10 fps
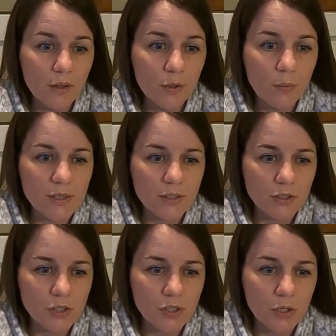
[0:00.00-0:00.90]
Otherwise, I'll
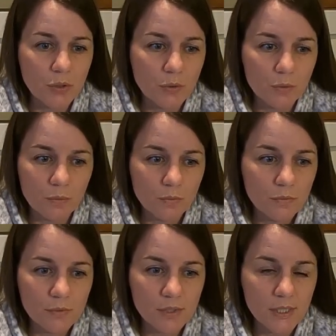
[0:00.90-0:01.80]
just go
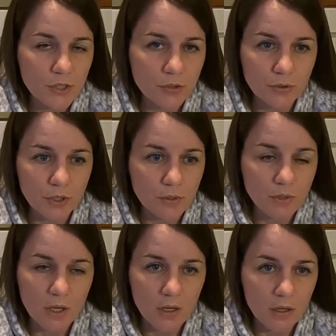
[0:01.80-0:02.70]
central
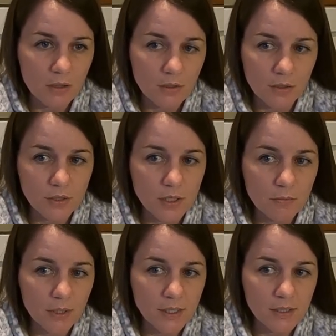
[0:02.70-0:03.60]
Utah or
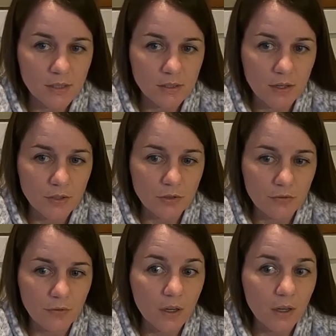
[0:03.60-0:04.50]
someplace that's not too
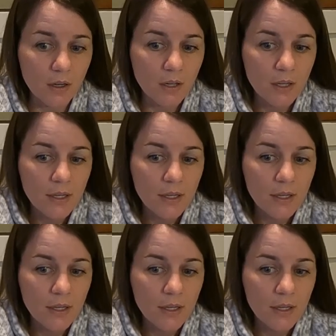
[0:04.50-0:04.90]
far.